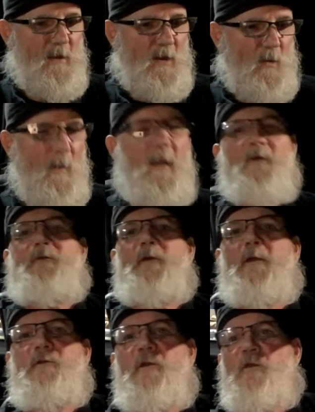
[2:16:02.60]
We got
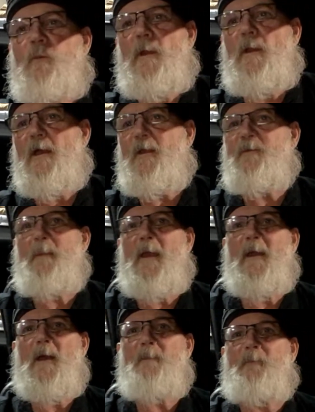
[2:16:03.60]
63 likes, man.
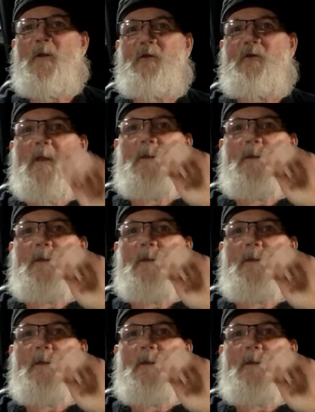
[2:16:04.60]
I appreciate